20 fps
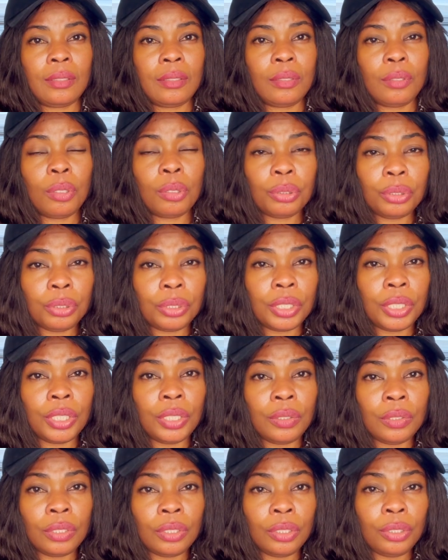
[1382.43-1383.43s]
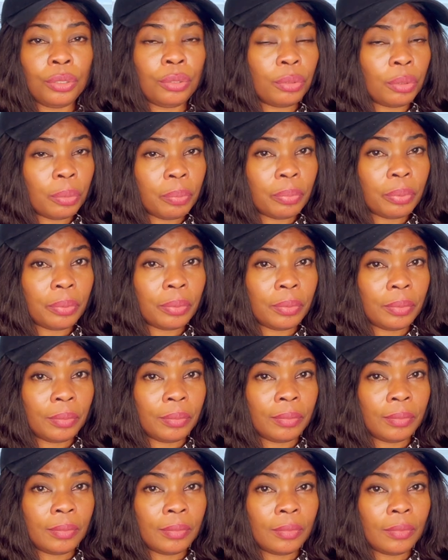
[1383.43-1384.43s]
country in Europe
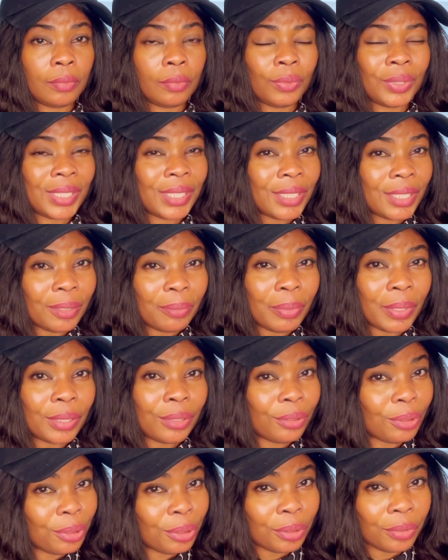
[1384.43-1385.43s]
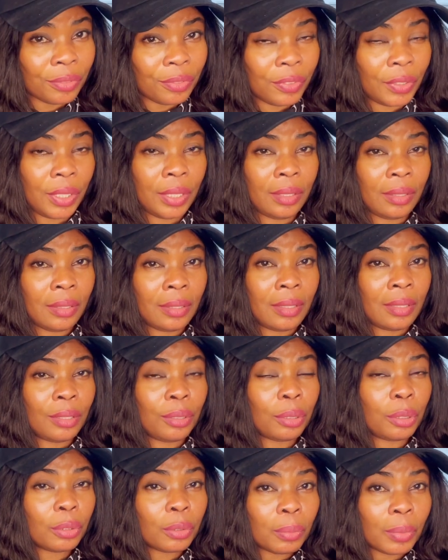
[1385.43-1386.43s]
with the cheapest tuition fee.
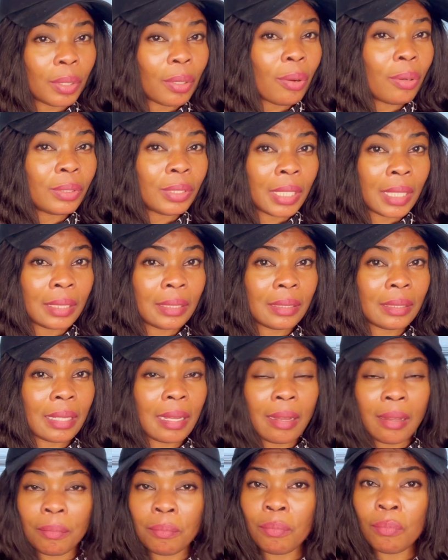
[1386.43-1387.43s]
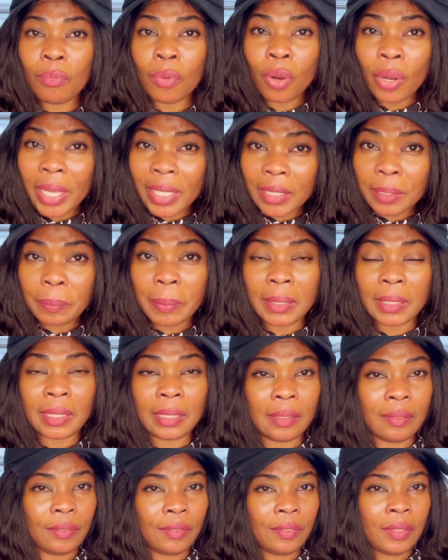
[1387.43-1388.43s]
Trust me, others are more
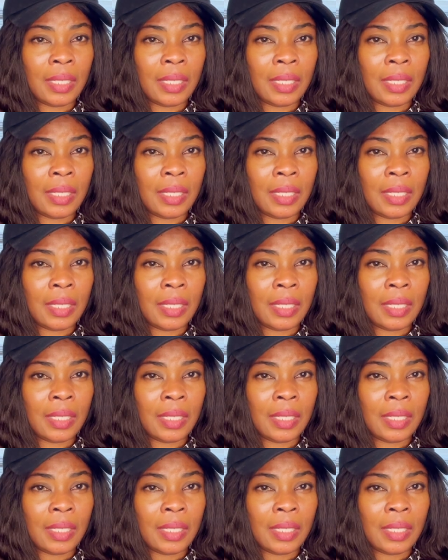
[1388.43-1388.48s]
expensive.